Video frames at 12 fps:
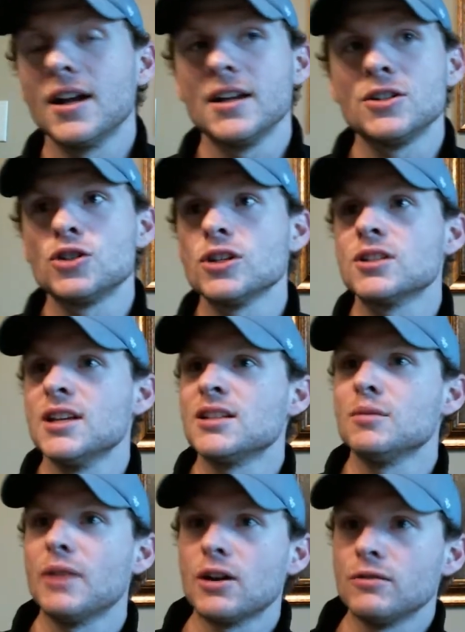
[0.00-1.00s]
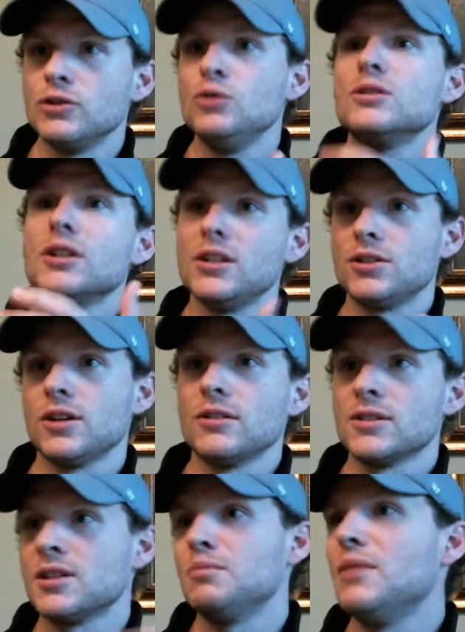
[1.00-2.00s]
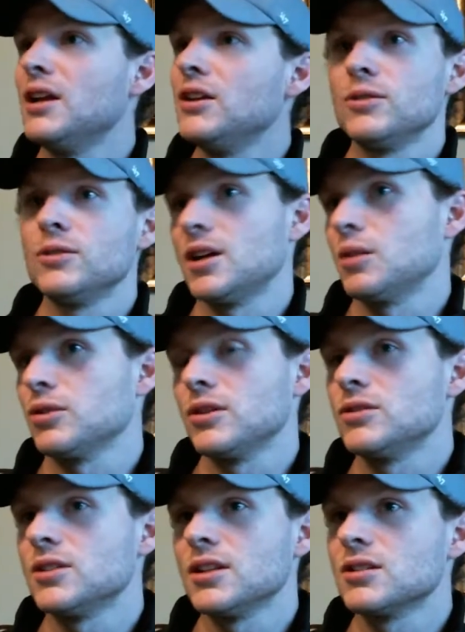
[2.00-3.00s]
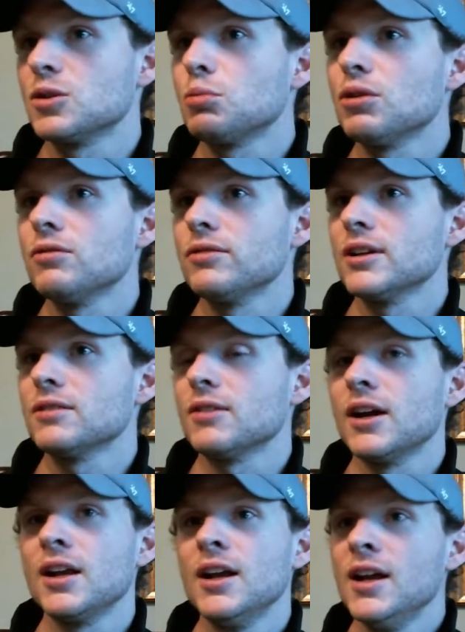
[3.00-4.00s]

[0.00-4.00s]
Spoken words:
It's a matter of using each other. It's the menu example that you said. It's so perfect, right?